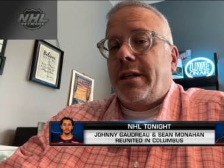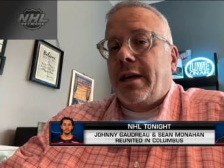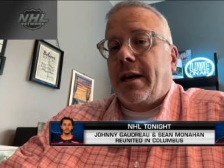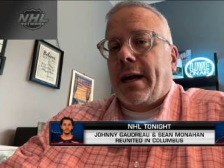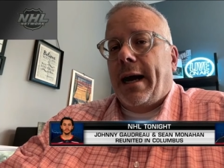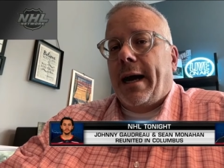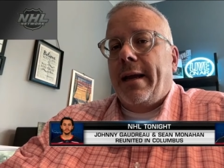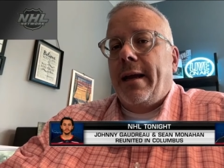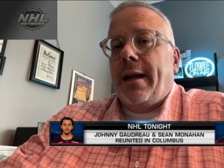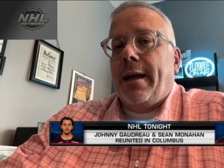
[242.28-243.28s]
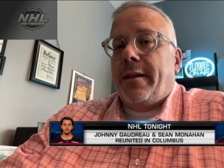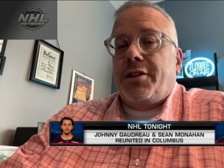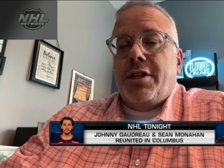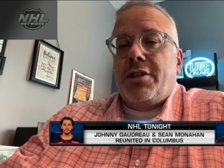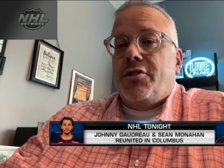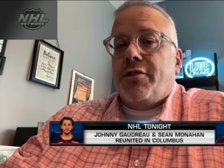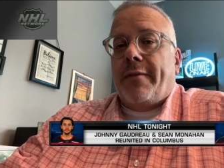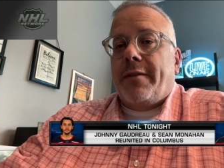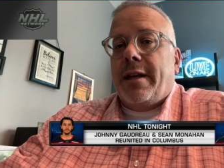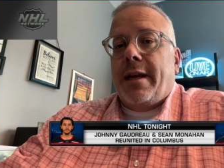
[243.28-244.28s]
a young guy. They just
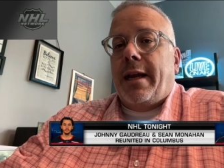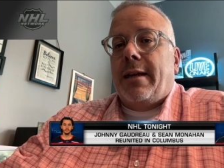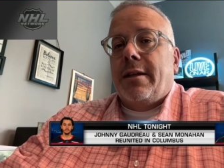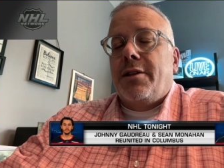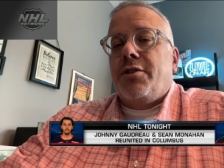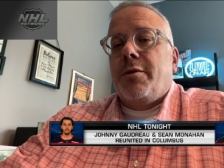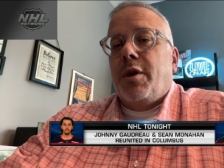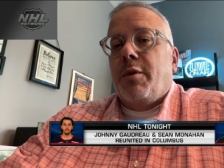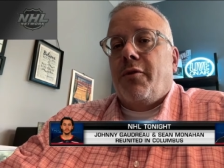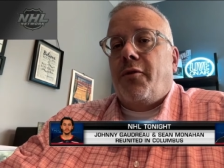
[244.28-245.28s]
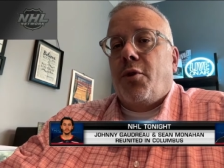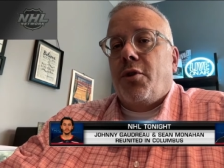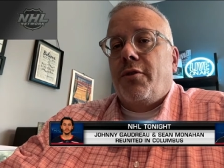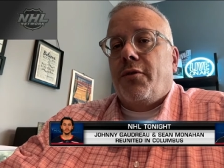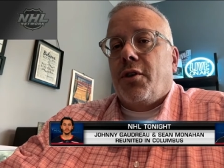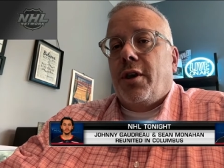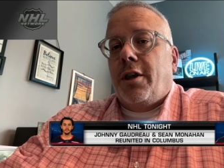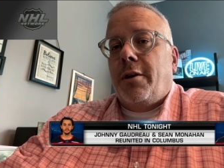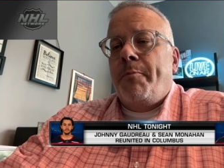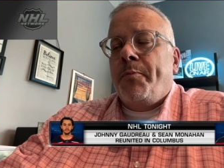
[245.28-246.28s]
drafted Cayden Lindstrom, number four
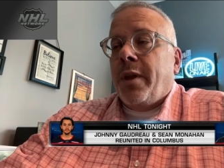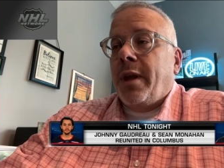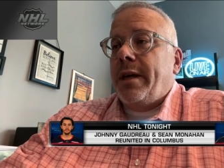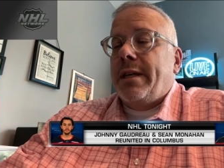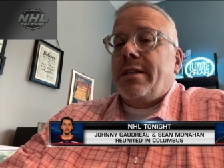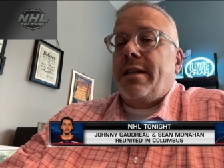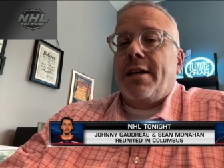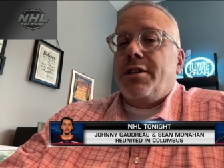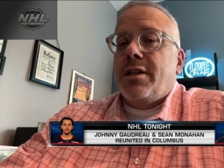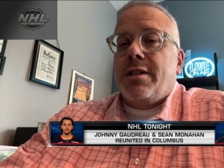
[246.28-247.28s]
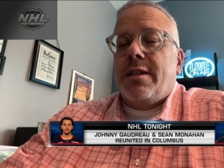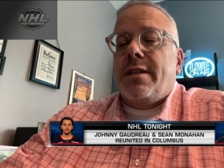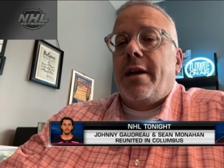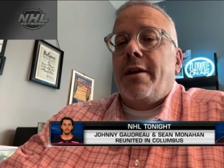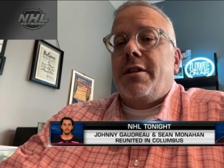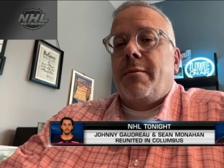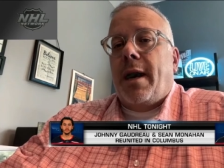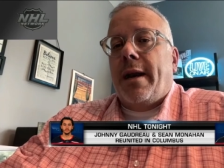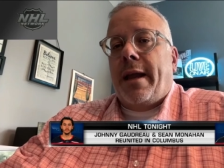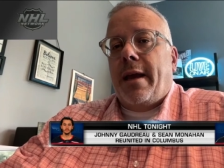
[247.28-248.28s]
overall. And it's not just the centers that
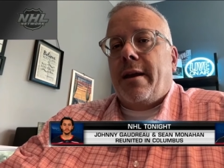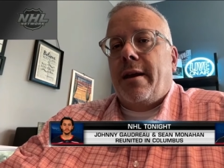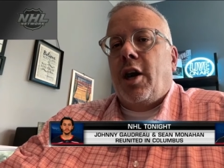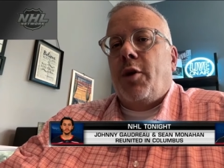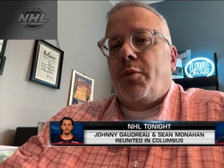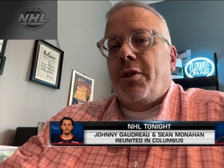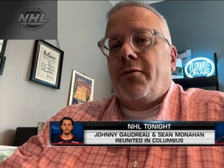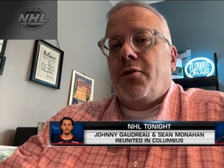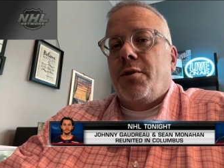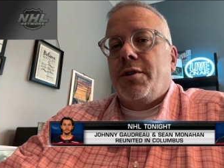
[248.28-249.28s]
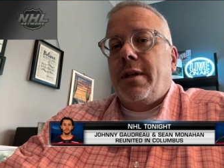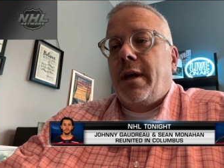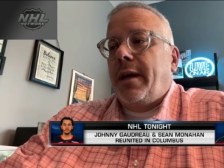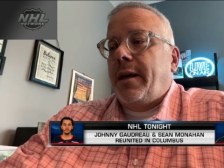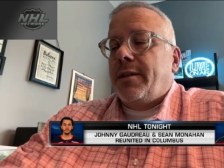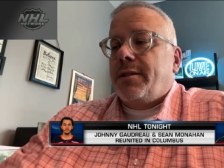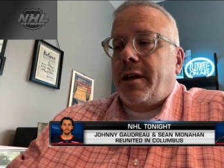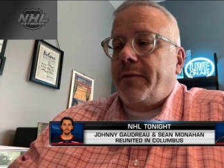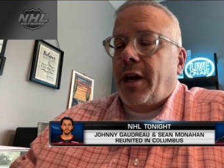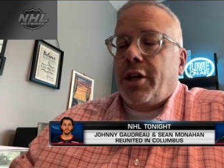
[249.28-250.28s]
Monahan can help with, of course. It's
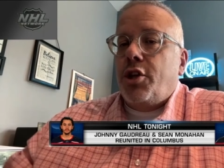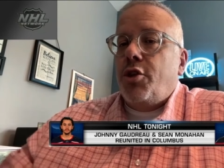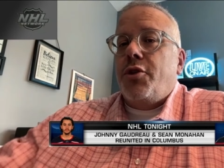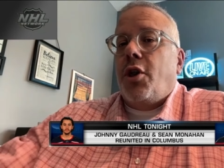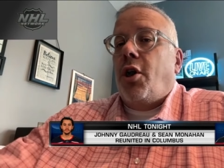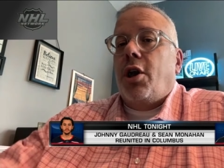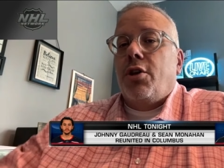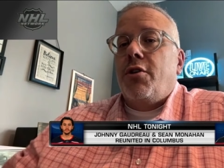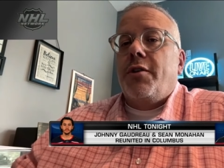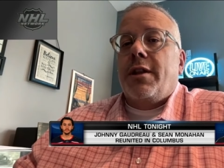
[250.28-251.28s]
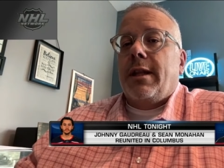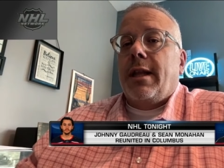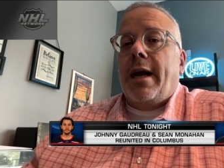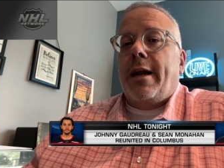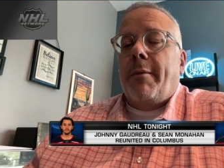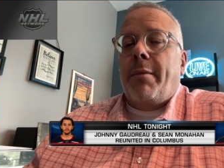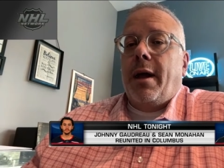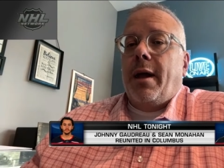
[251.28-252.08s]
they've got youth all over the lineup.